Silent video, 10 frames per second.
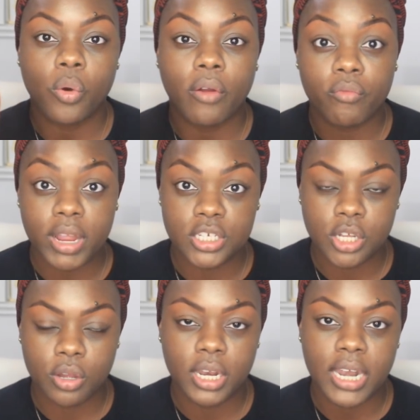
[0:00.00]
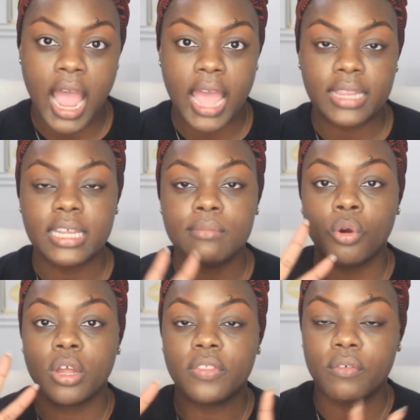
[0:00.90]
or red tone. And I lean
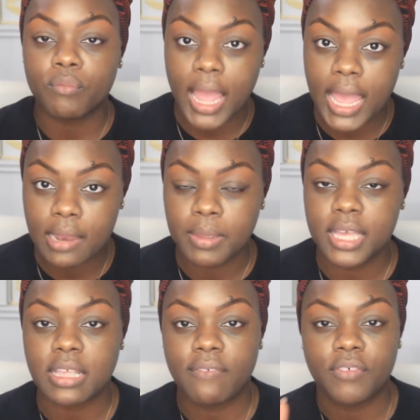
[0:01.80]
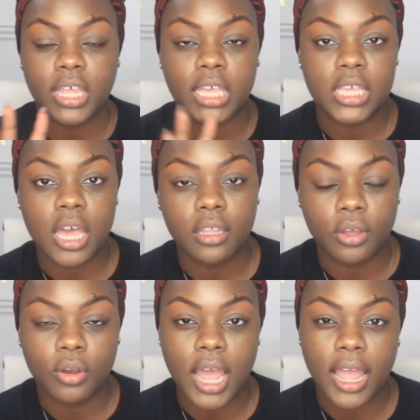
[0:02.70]
more on the red because I feel like
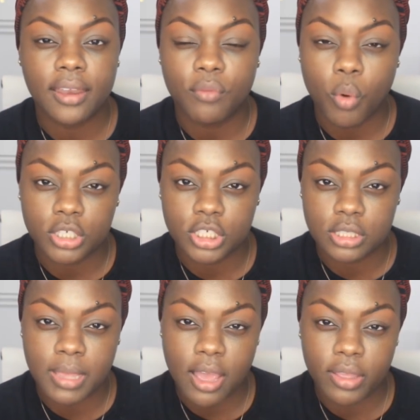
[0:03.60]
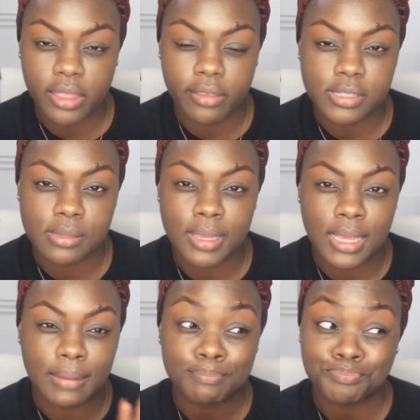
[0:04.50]
yellow kind of washes me out and gives
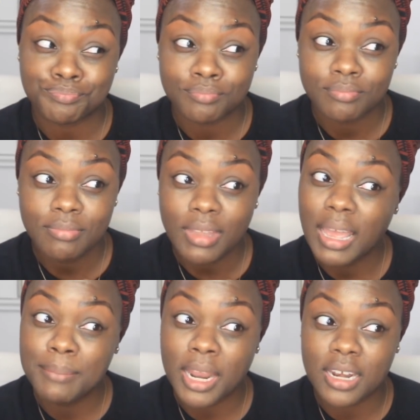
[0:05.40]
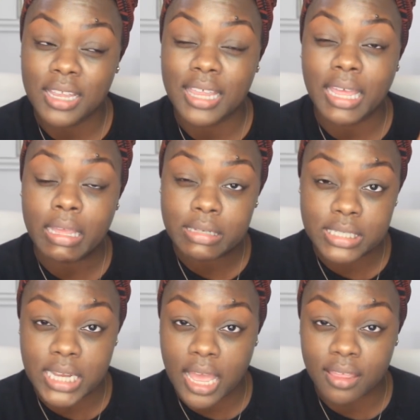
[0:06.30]
me, I'm not going to lie,
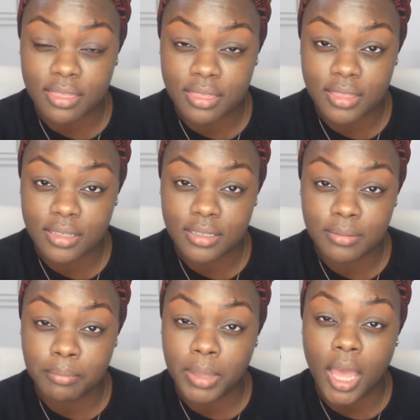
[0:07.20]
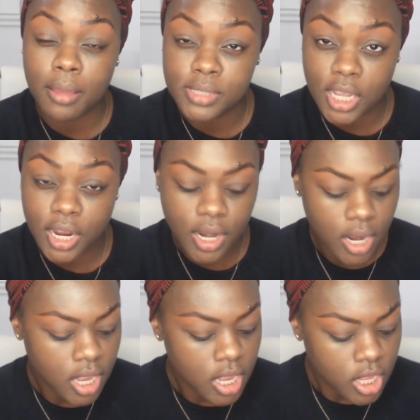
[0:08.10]
like death becomes her.
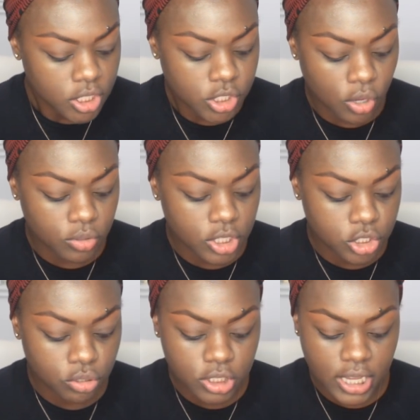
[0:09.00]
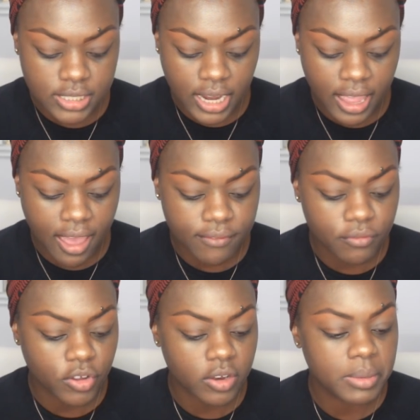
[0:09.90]
So the two shades that I have in
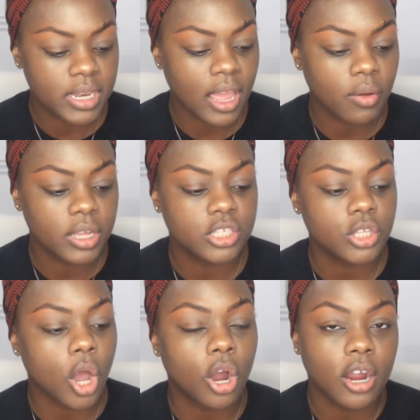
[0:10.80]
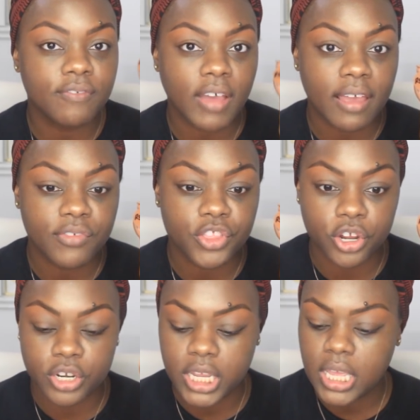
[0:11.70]
front of me now is
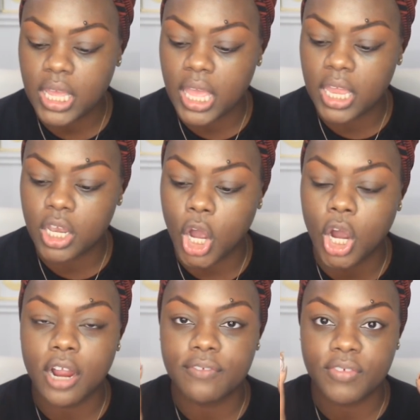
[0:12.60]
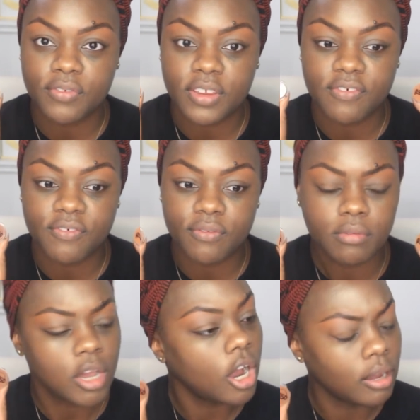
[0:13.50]
R530 and
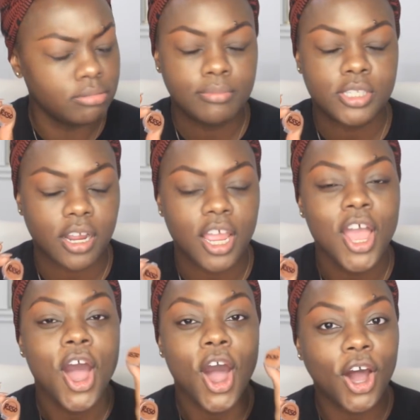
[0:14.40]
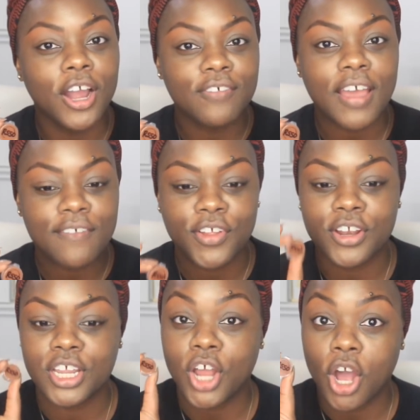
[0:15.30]

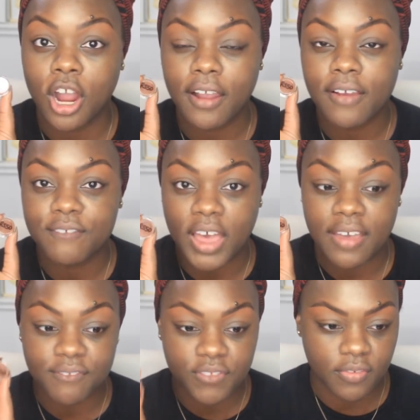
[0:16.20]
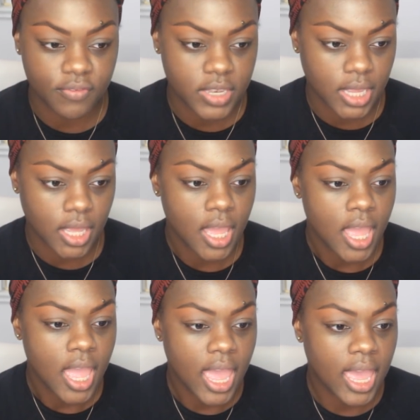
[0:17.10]
R530 and R550.
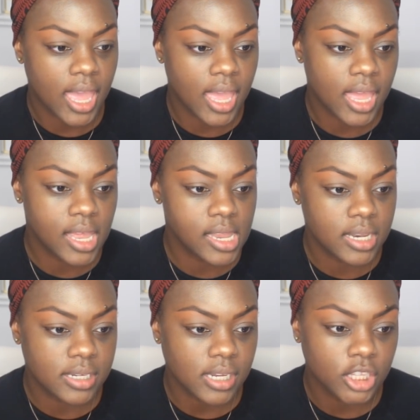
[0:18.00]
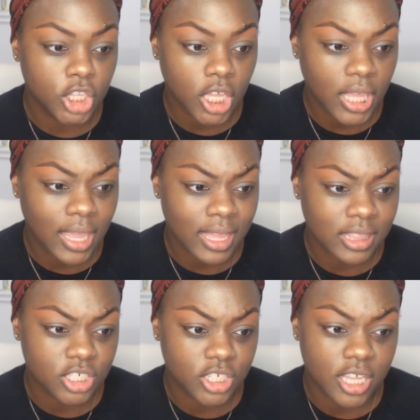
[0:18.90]
And looking at
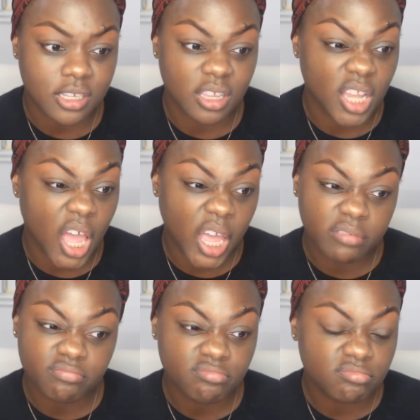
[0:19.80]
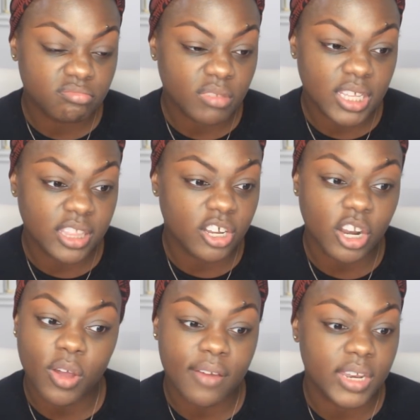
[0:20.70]
the shades online, they
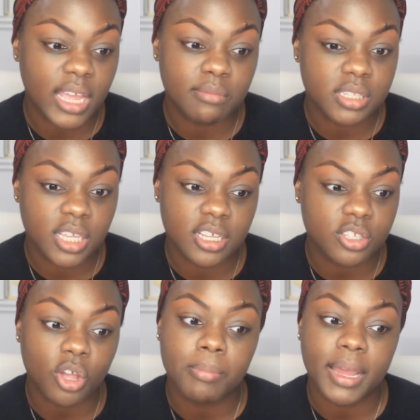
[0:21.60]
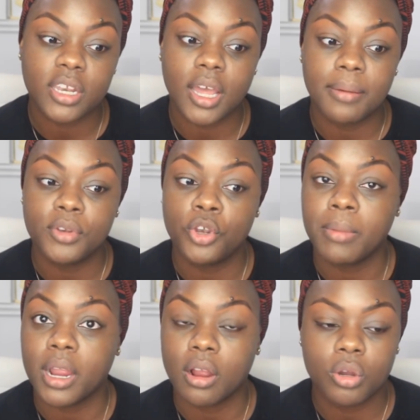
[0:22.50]
don't have names. It is all by
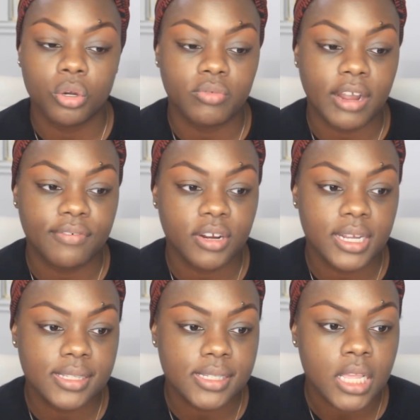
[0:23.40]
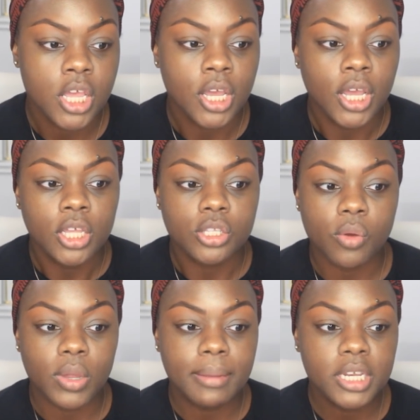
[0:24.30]
numerical reference.
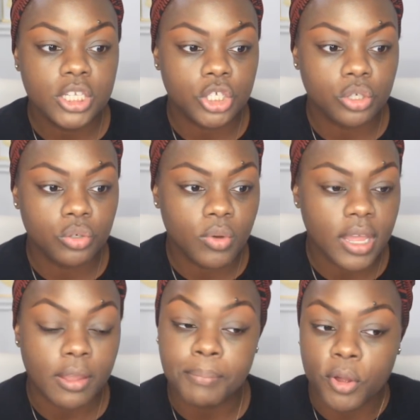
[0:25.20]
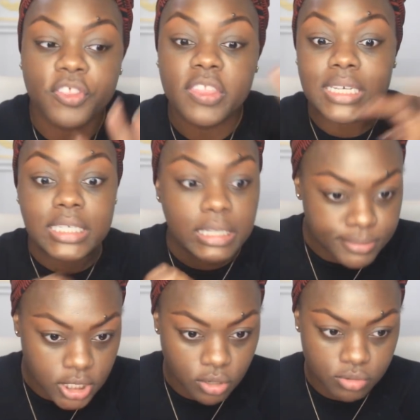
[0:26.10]
So what I'm going to do, they're both in the
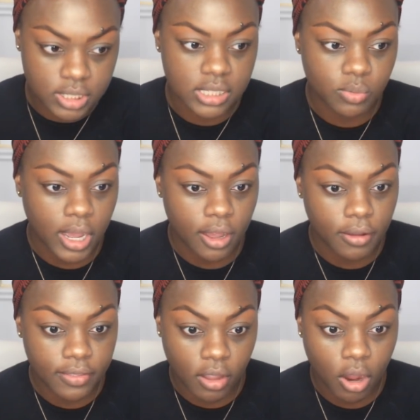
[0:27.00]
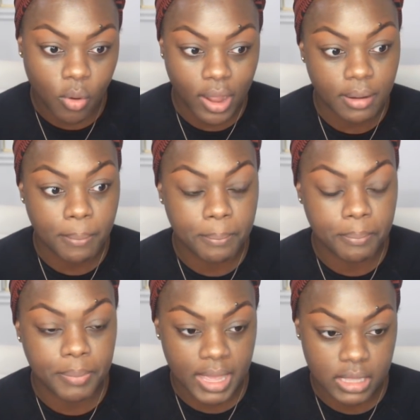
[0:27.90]
deep tones as well, and there are quite a
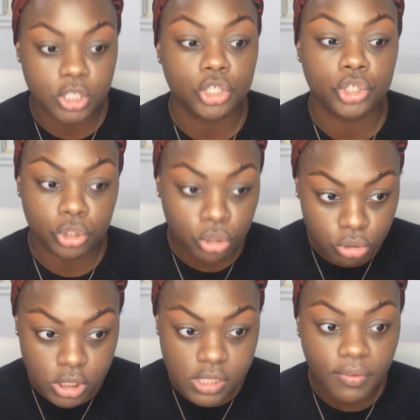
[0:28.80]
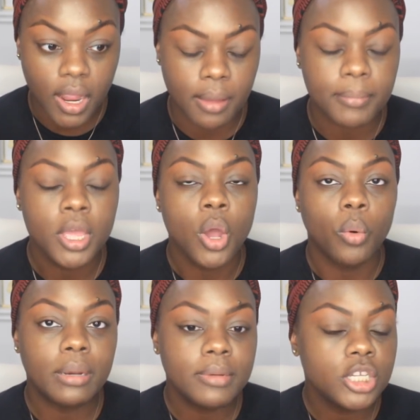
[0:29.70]
bit to choose from.
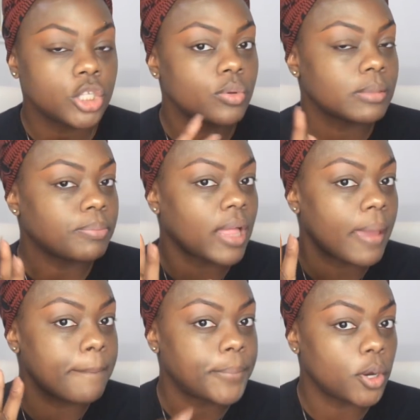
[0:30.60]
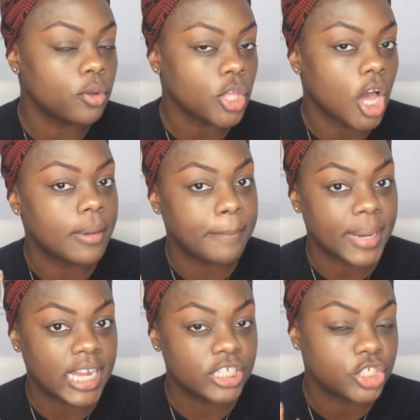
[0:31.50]
What I'm going to do is apply both on
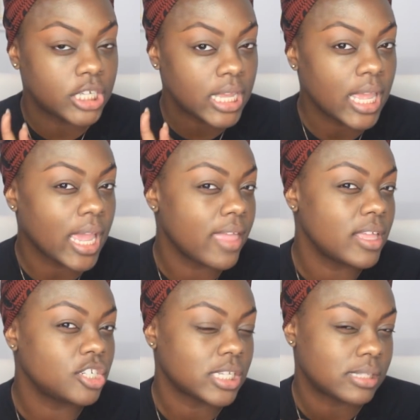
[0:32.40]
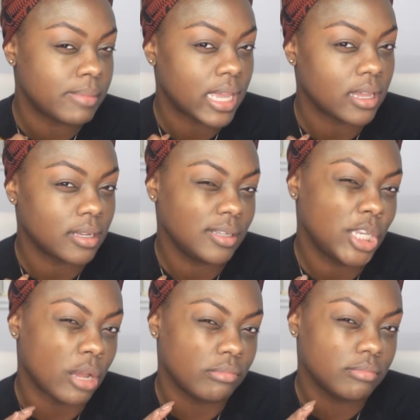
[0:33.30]
my cheek and then just make, you
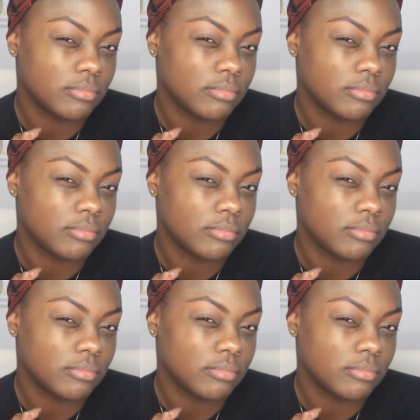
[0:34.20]
know,